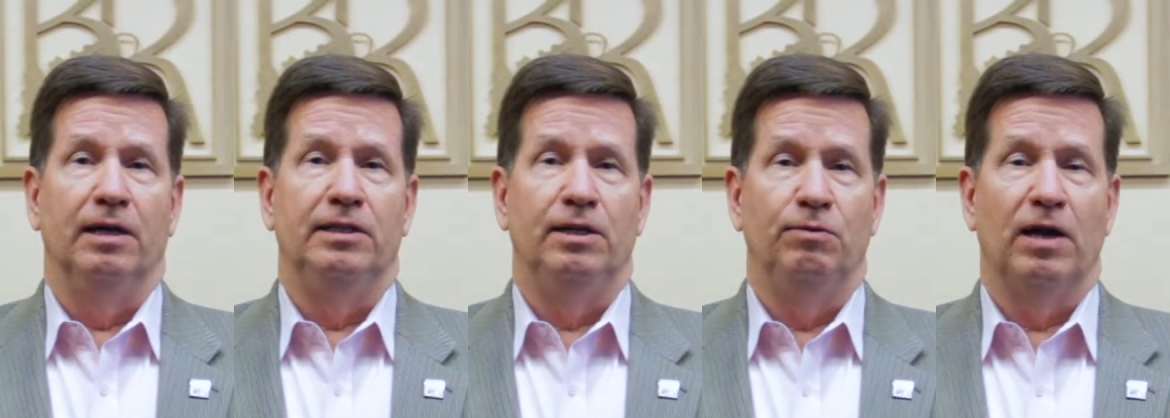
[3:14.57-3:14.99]

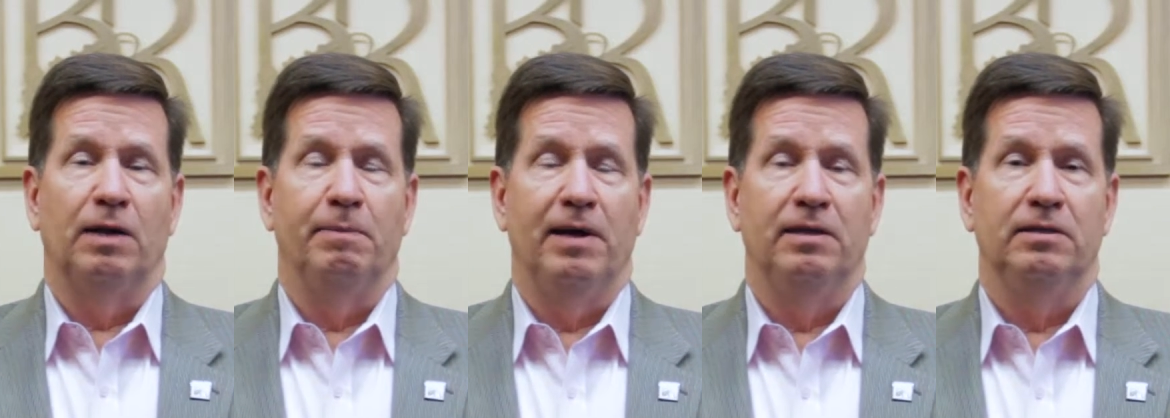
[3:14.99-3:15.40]
did
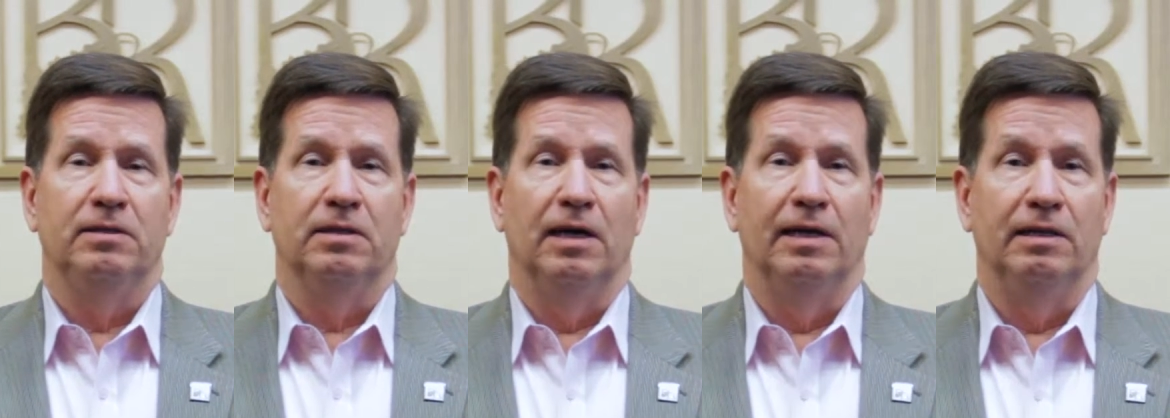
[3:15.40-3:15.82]
recommend
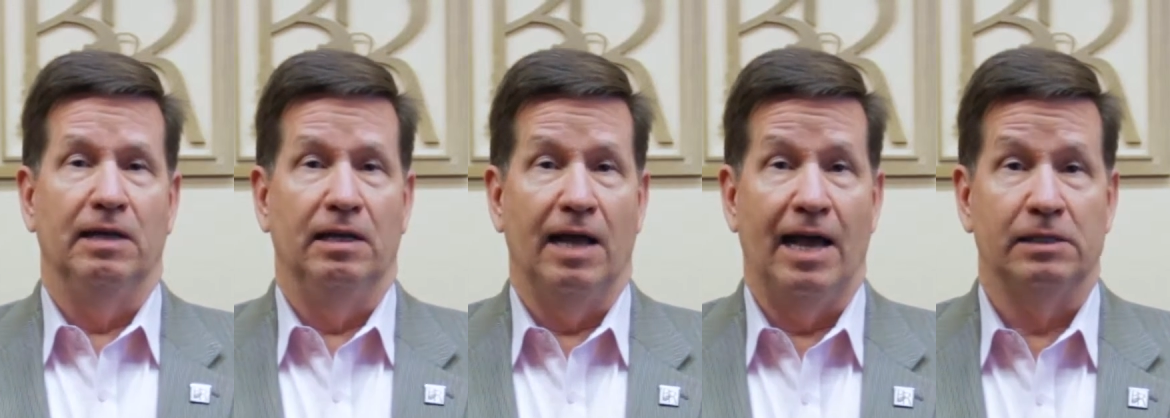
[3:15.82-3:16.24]

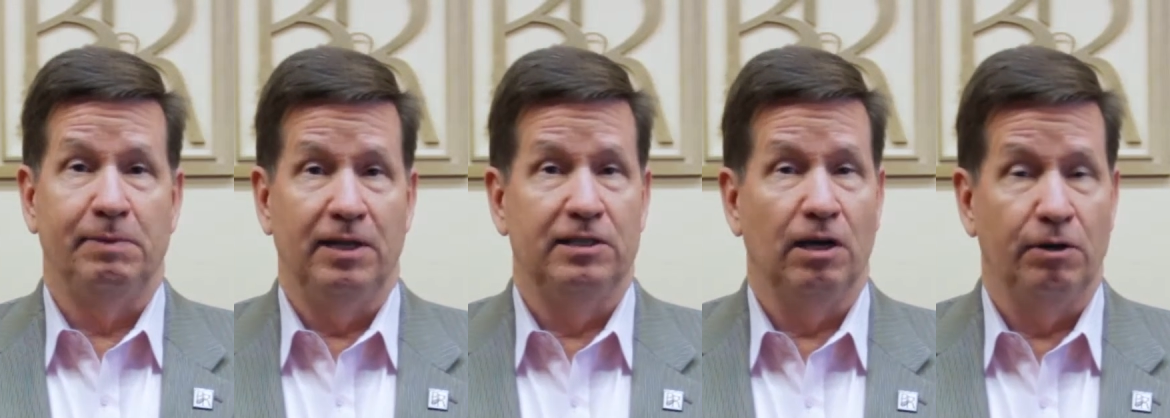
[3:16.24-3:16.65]
and asked
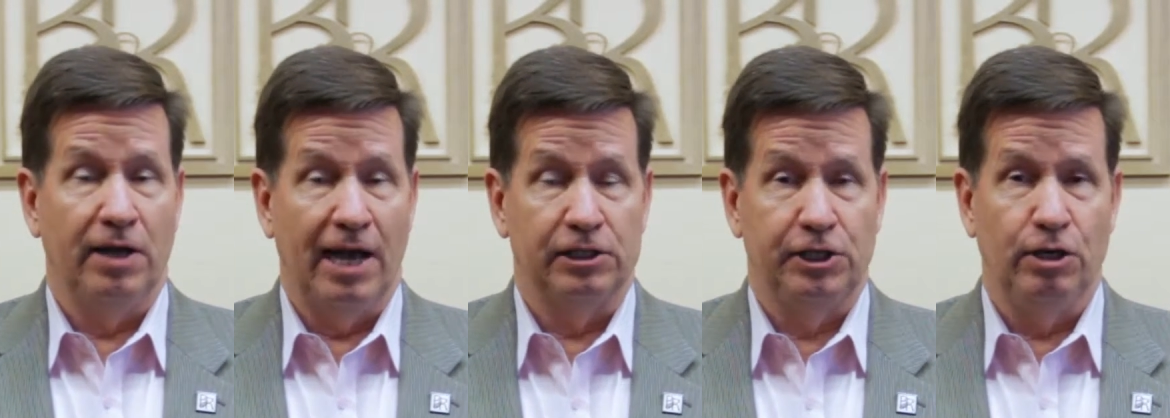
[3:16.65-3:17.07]
me to
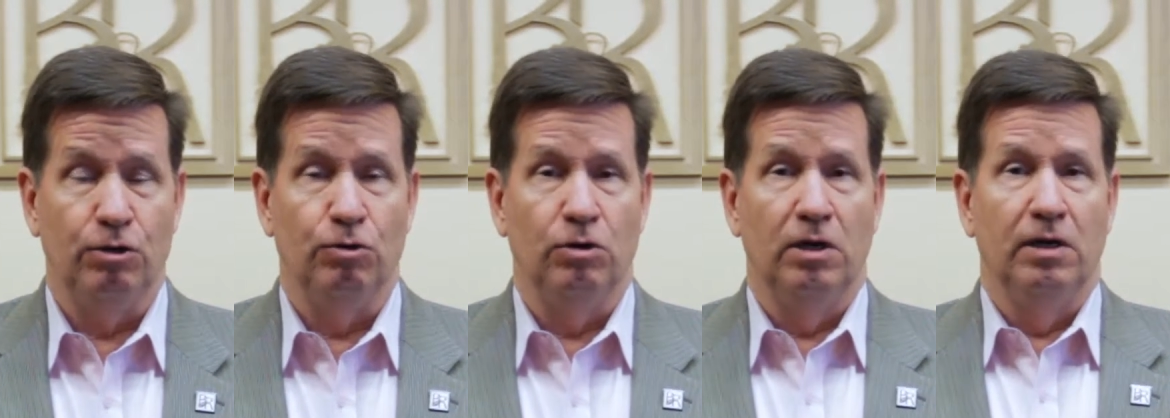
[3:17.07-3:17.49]
ask
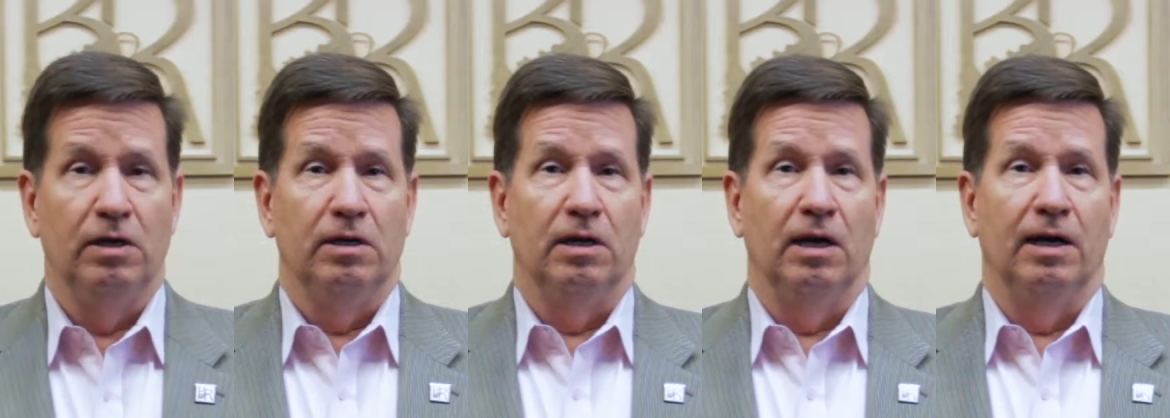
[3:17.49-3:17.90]
you
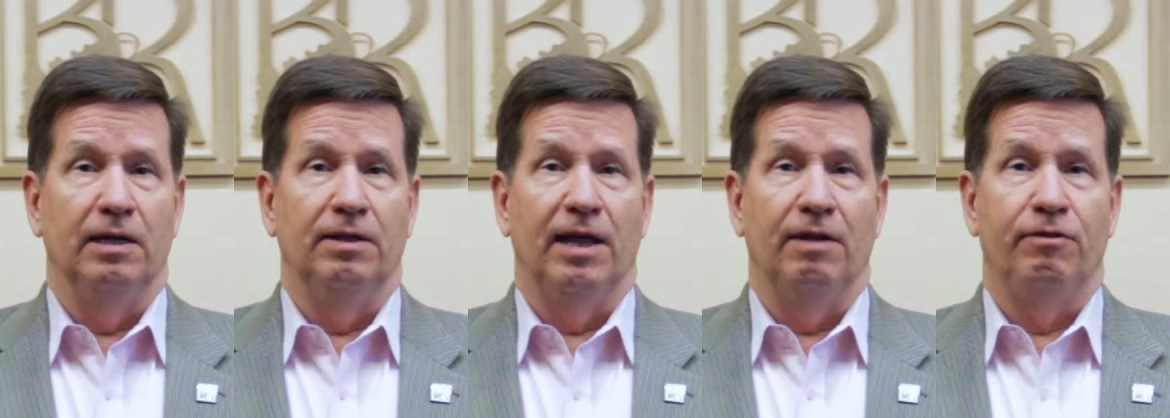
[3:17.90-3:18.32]

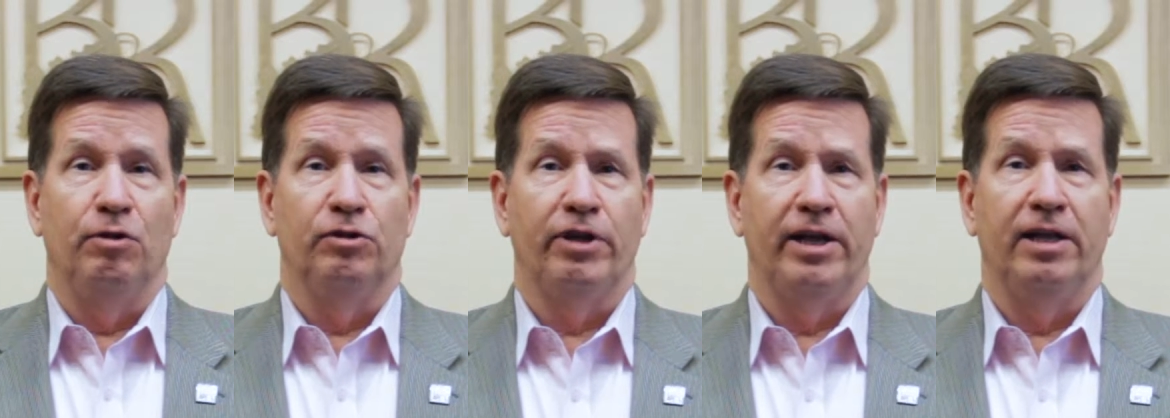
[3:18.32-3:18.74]
that if
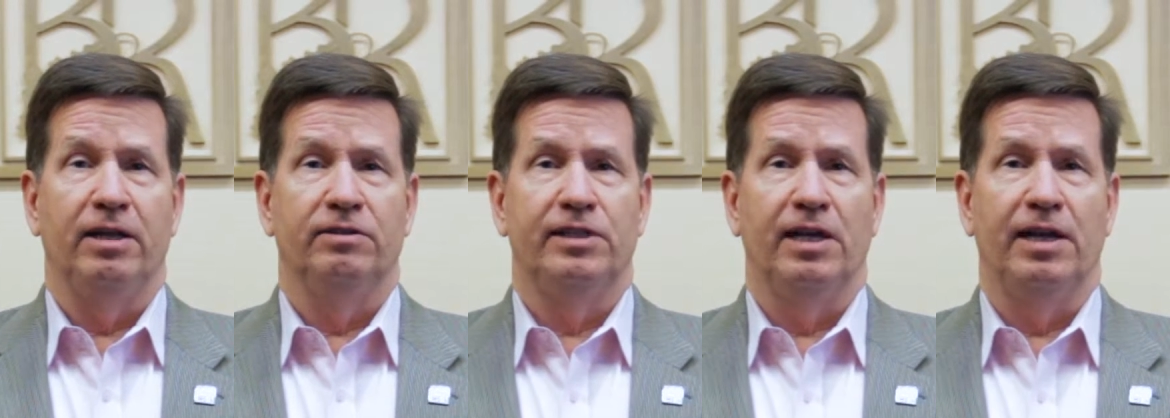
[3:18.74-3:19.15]
you see
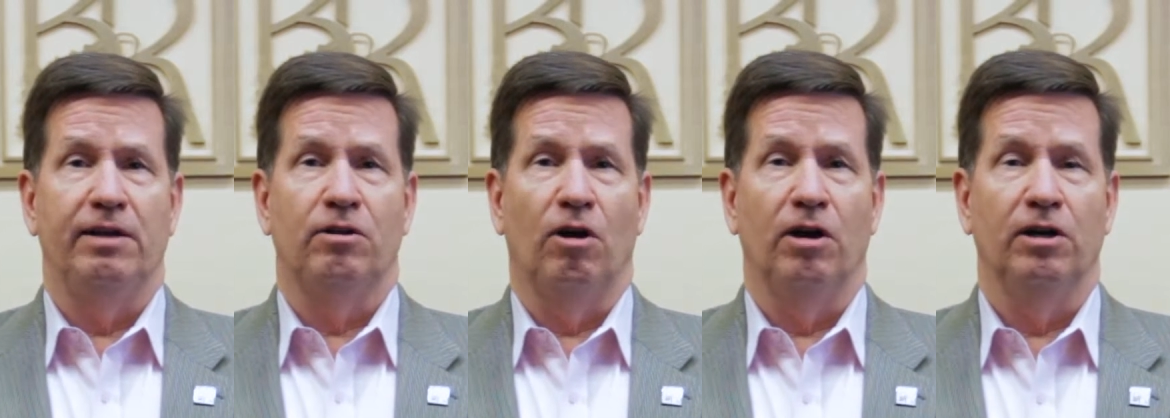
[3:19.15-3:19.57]
any
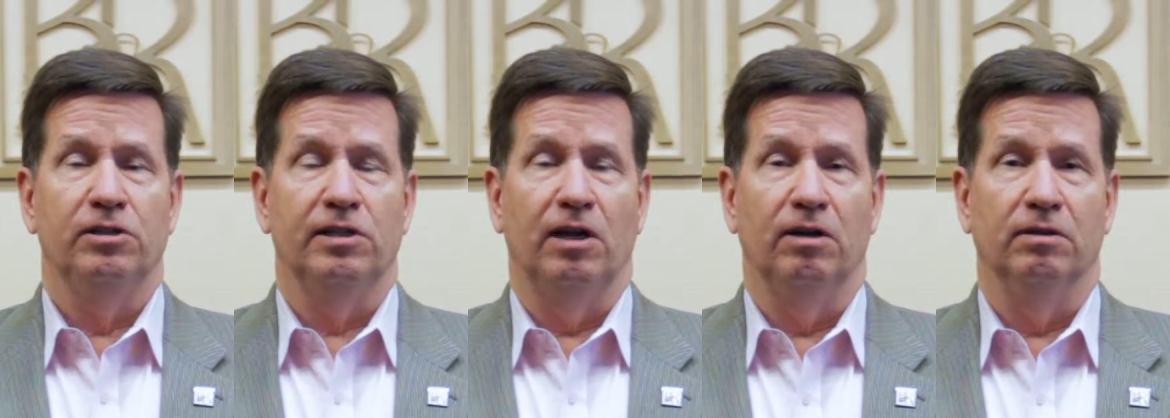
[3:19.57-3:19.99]

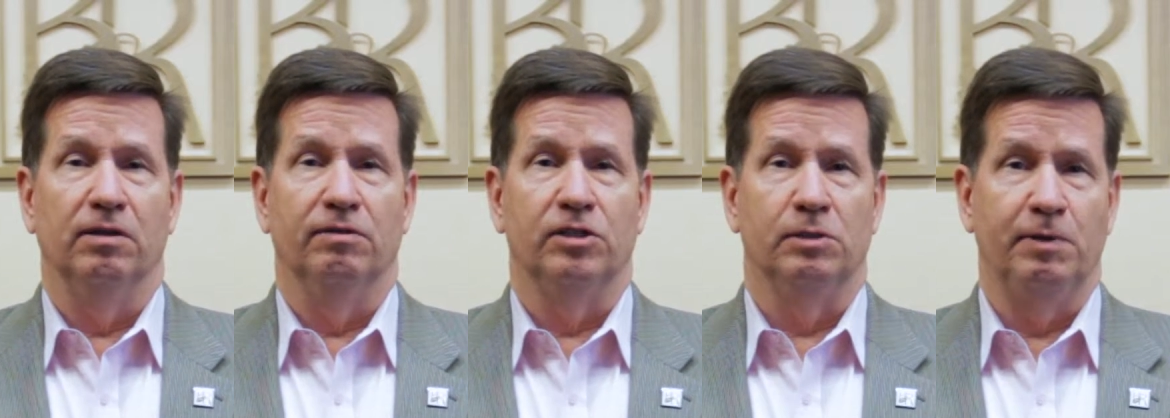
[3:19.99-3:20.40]
cars that are
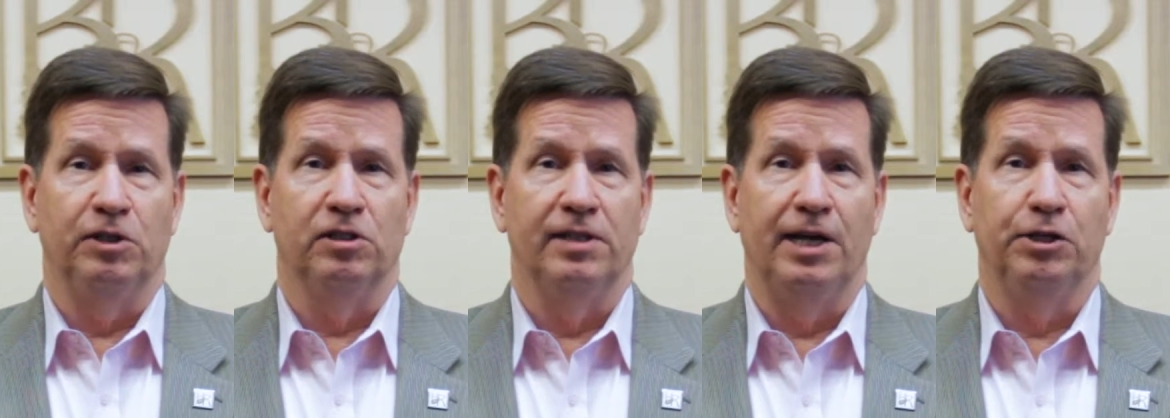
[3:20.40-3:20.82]
of
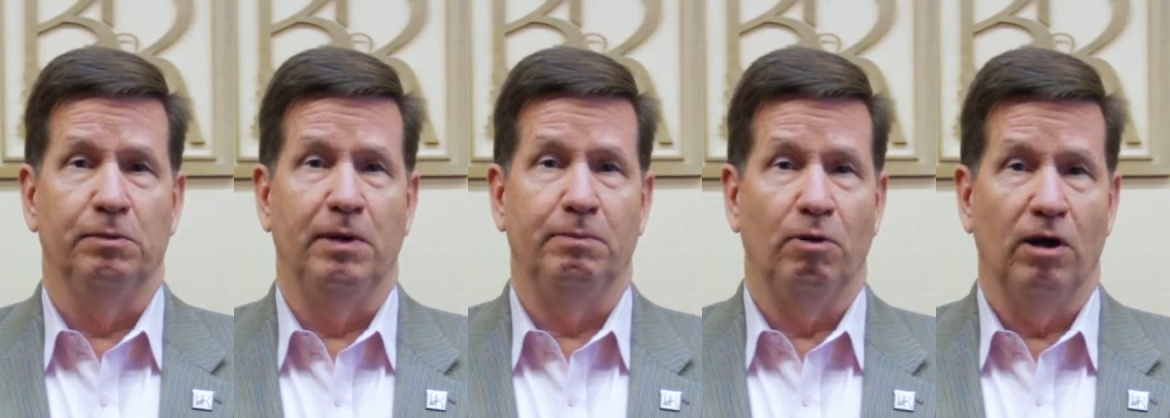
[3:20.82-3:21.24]
suspicious nature
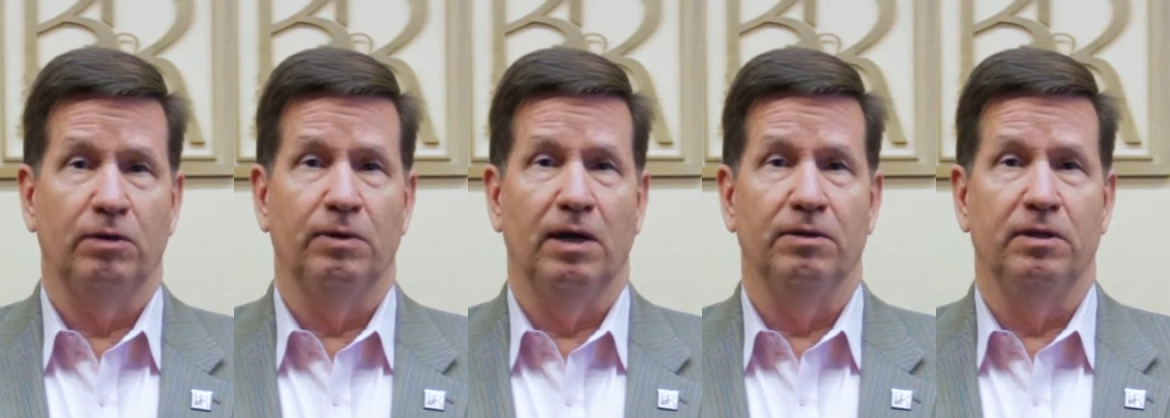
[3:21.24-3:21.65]
being
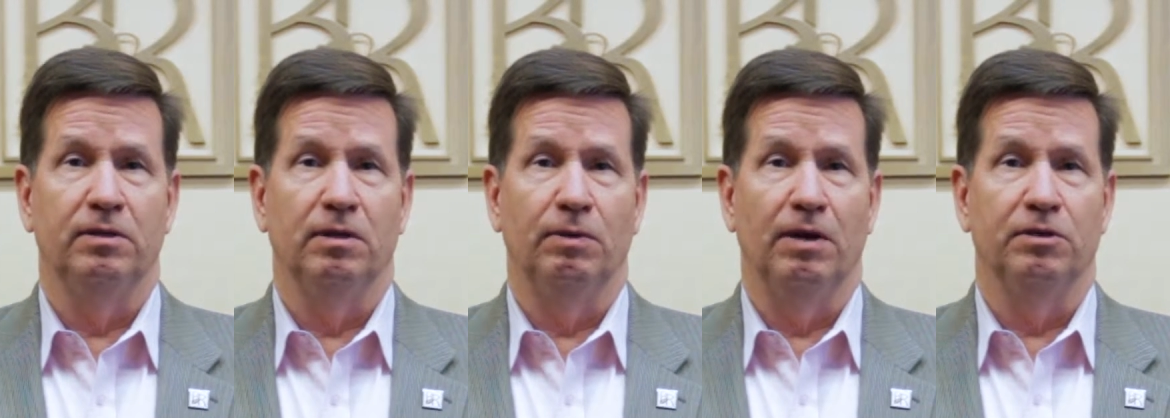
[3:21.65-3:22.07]
parked around
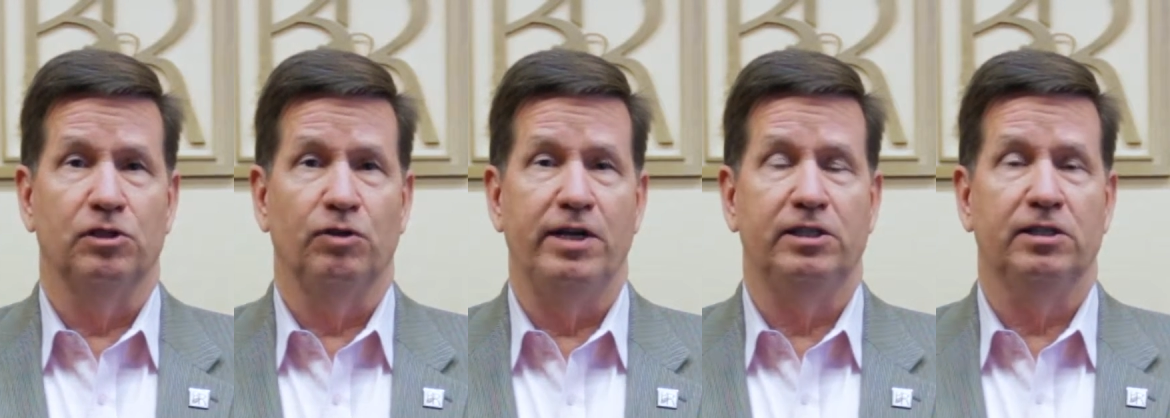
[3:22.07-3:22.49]
the
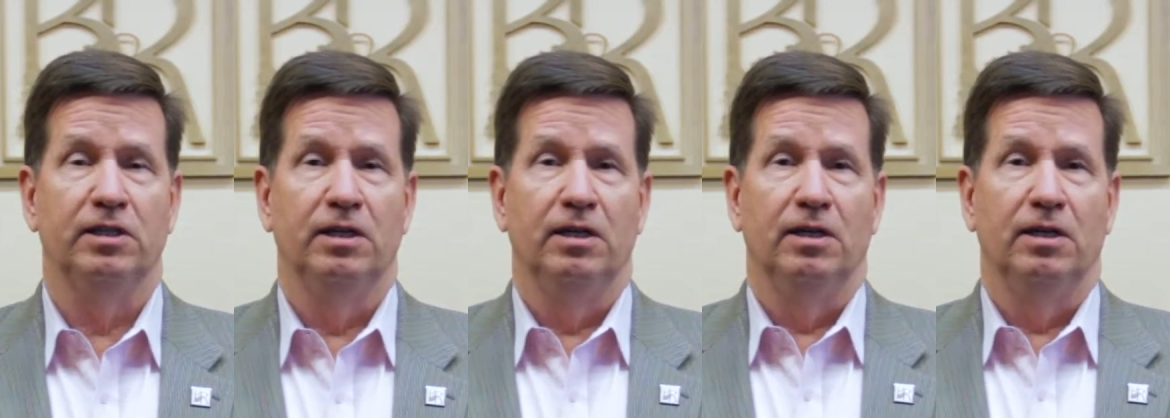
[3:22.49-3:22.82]
streets,